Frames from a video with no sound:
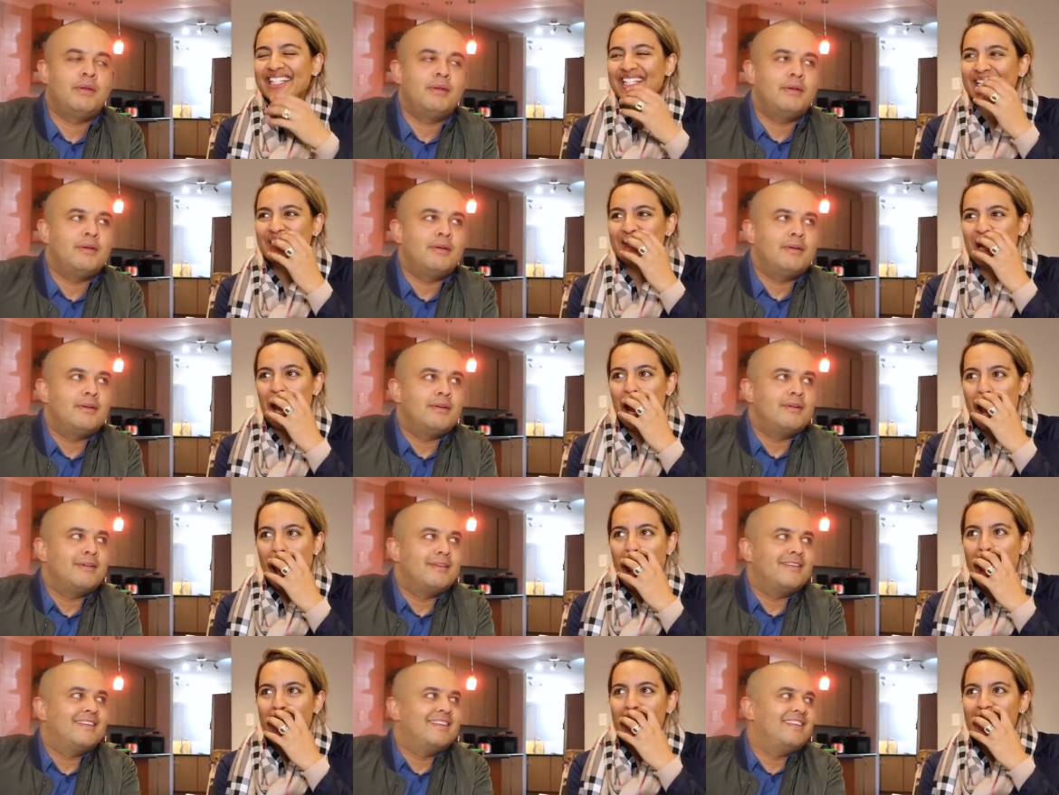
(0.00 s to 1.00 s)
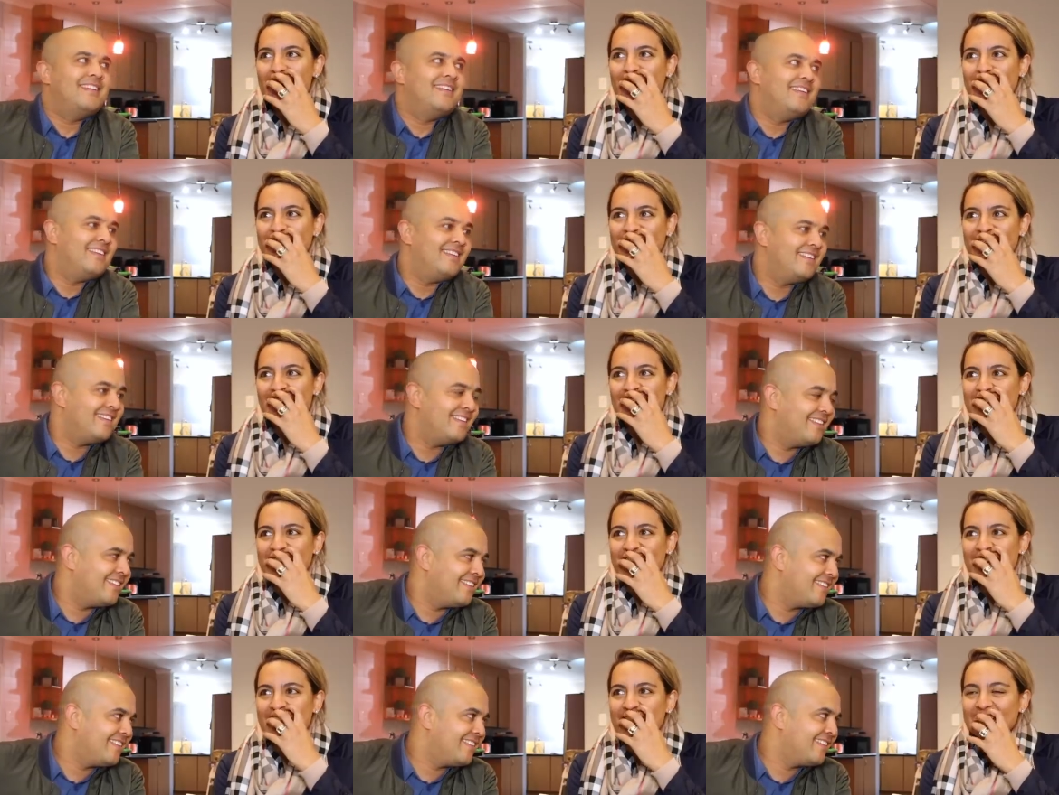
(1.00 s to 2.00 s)
Speaker 1: did it. I had it done
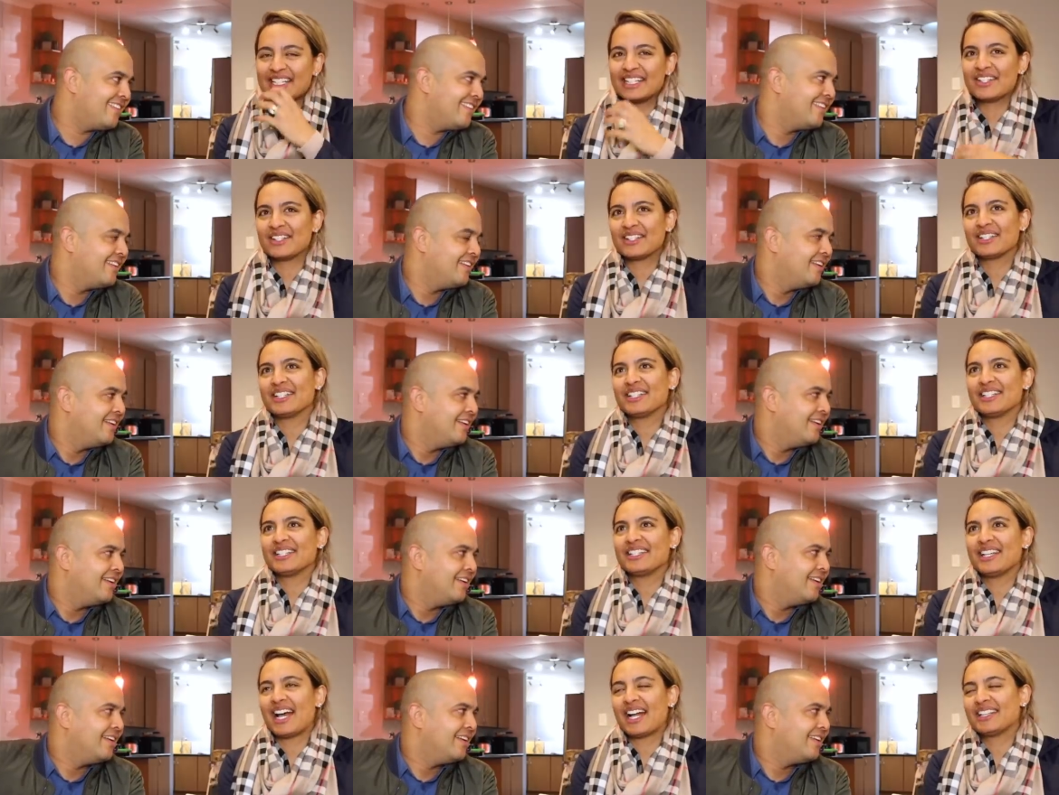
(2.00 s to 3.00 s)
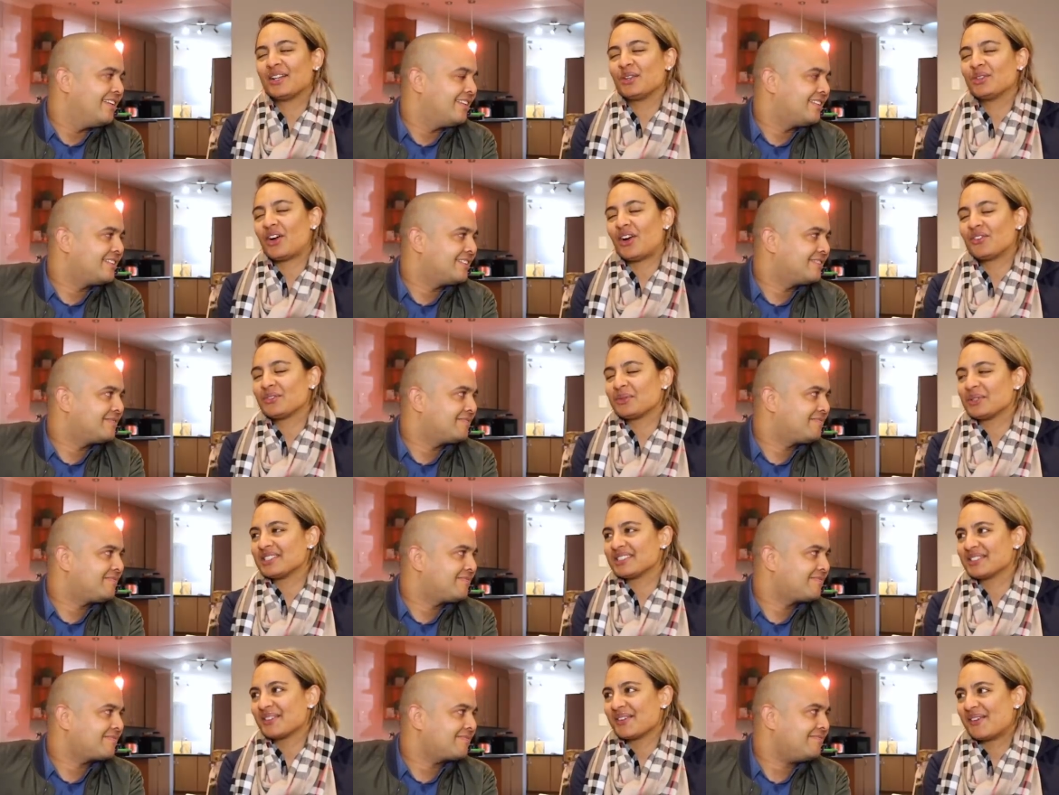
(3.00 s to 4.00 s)
and then, yeah, I told her
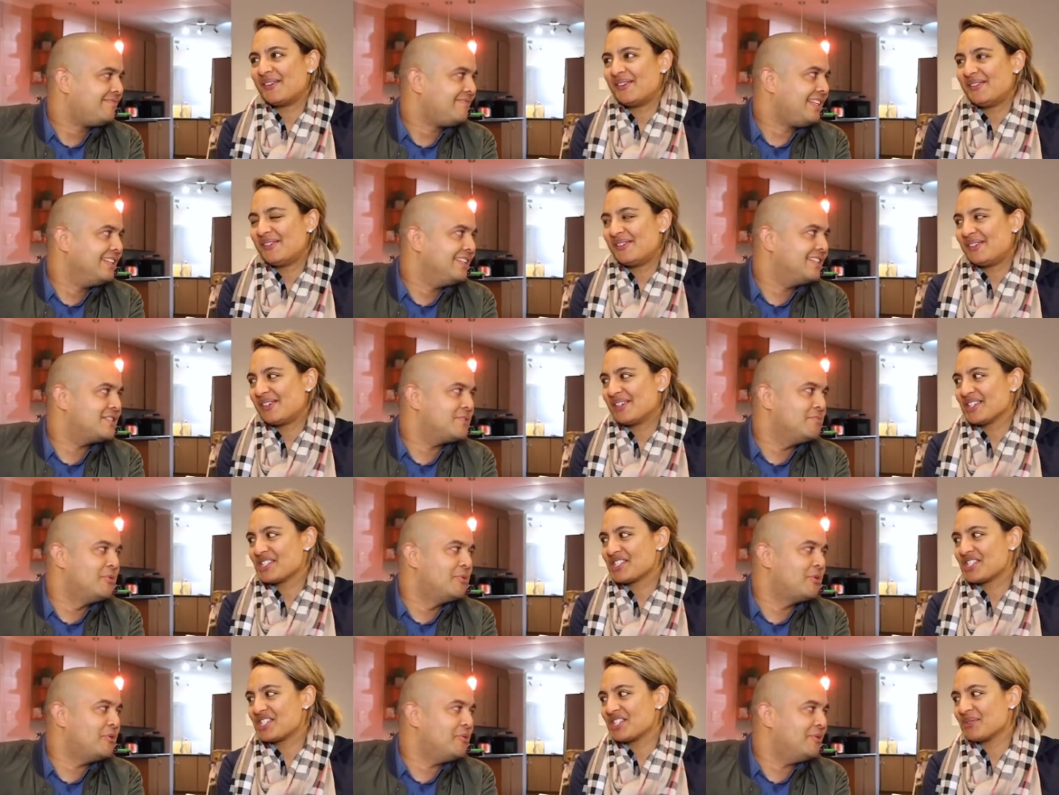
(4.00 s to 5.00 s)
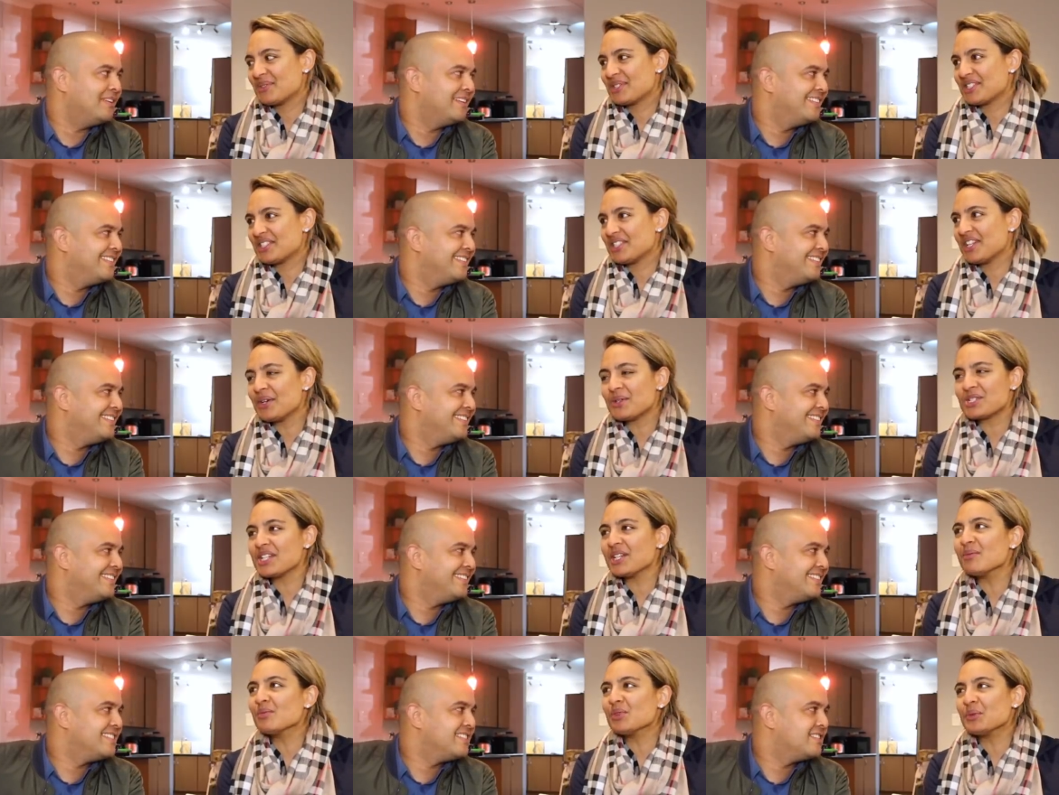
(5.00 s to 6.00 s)
afterwards.
Speaker 2: Did she move she
Speaker 1: was, no, she
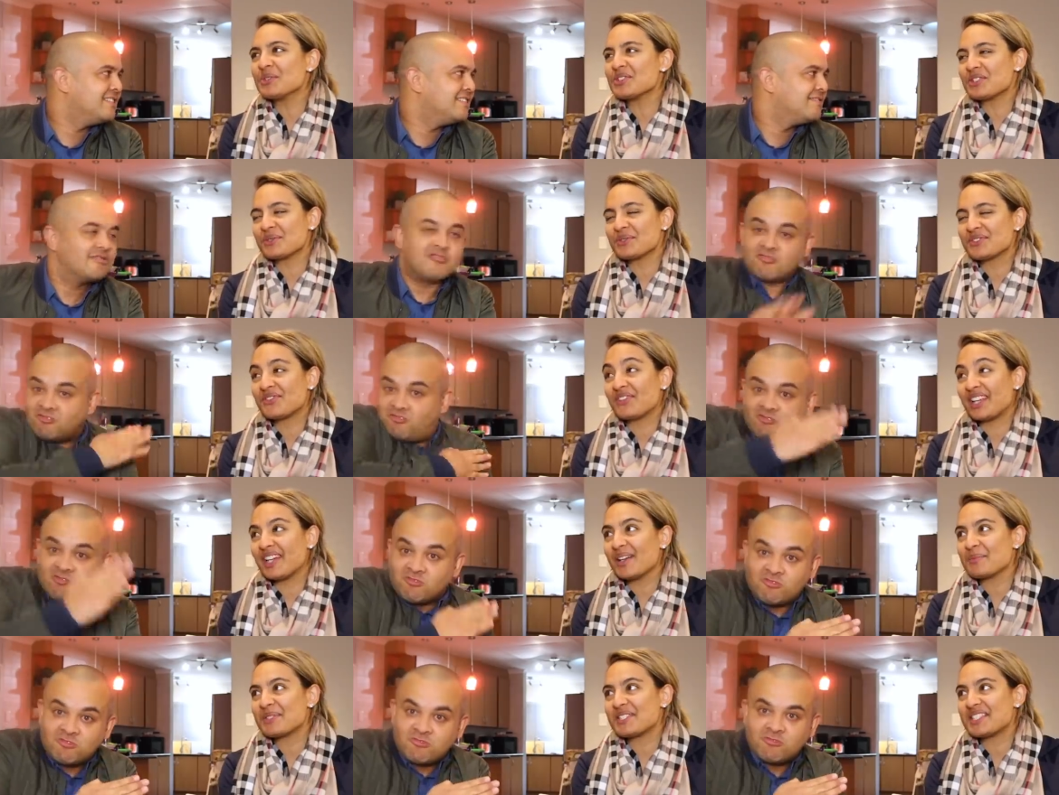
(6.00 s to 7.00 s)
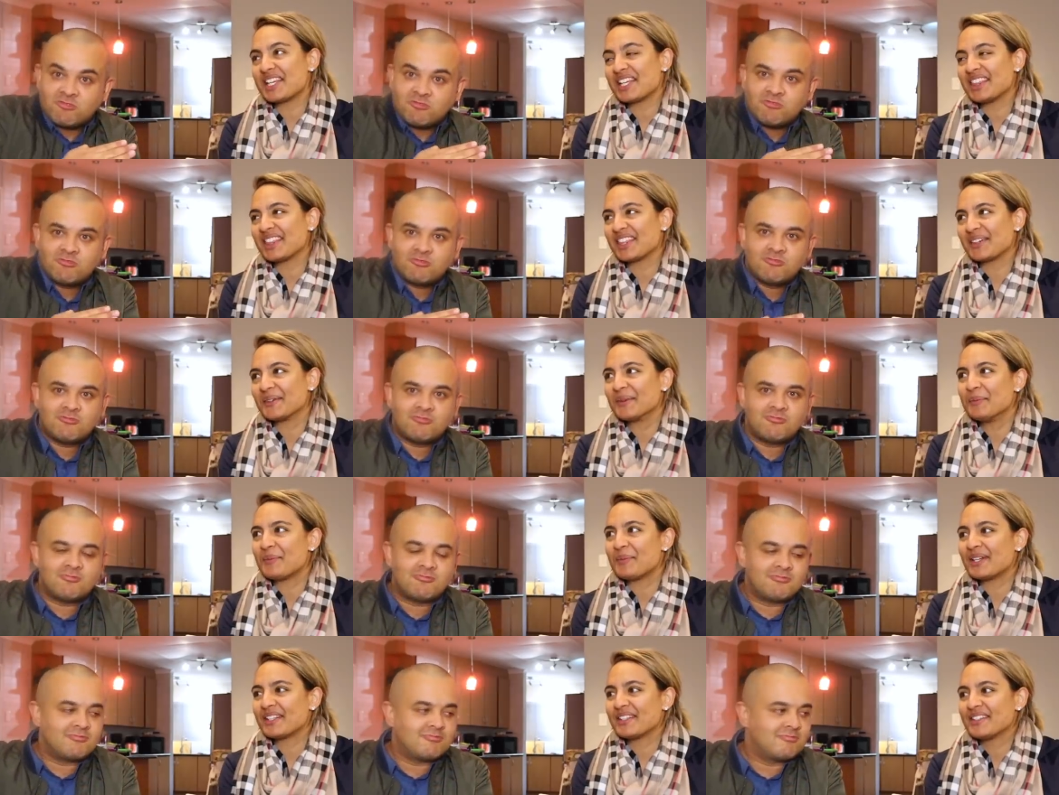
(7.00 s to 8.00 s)
didn't move. She was very upset though,
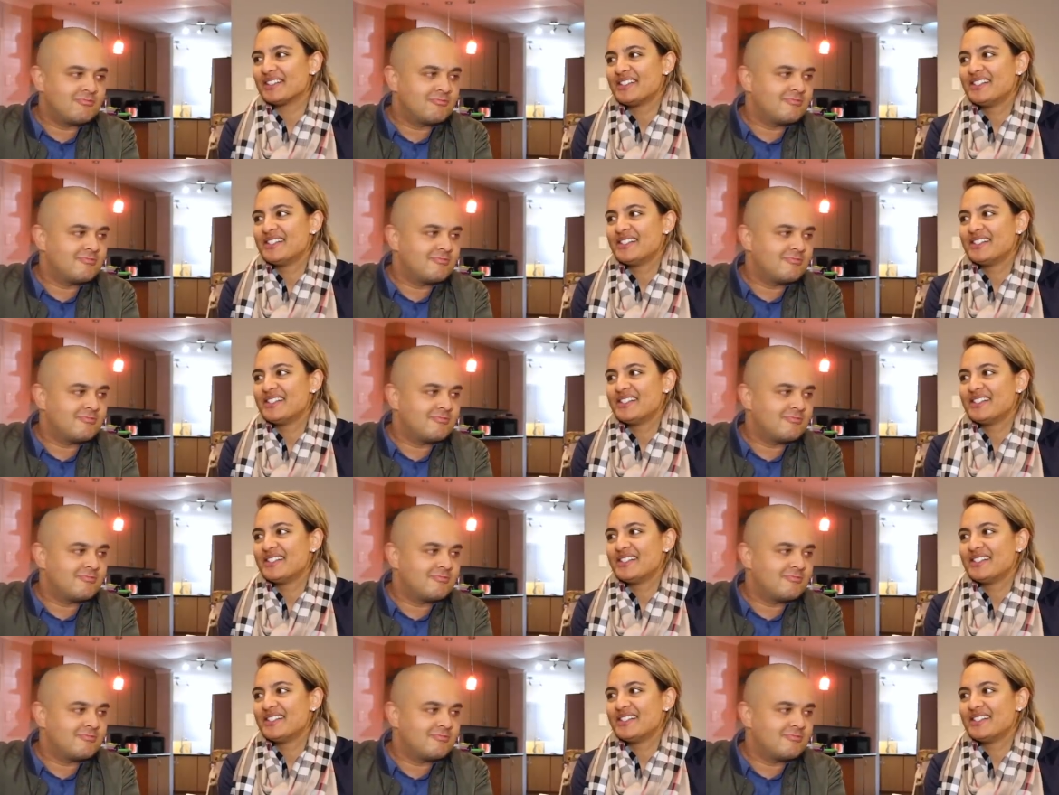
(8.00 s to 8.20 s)
but.